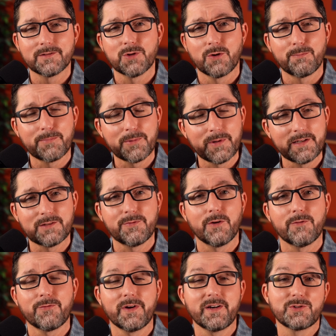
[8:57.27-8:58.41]
so please feel
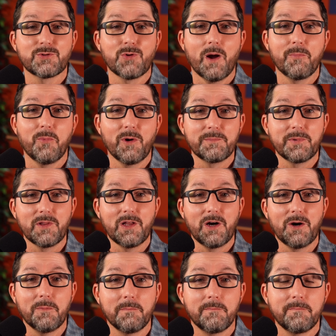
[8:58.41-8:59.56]
free to drop one
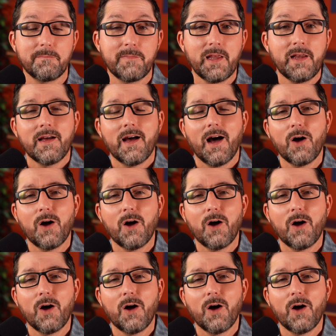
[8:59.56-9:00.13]
below. I